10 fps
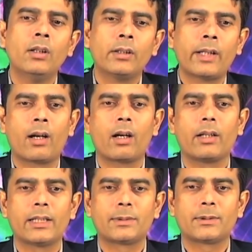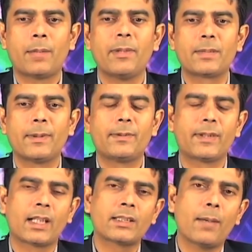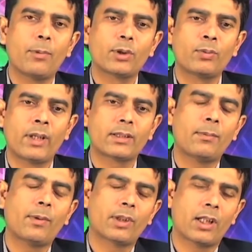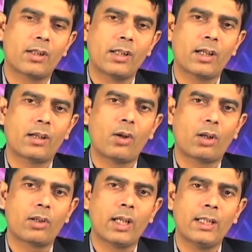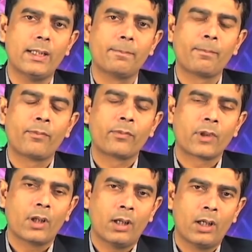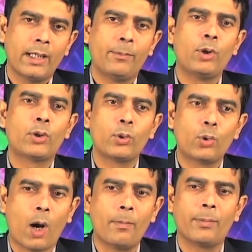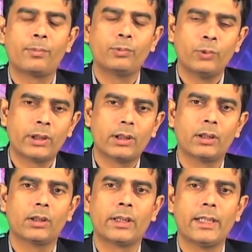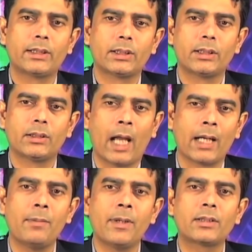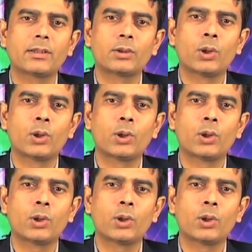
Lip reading: There are some specific examples where some of the countries are not really able to cope up with these agreements.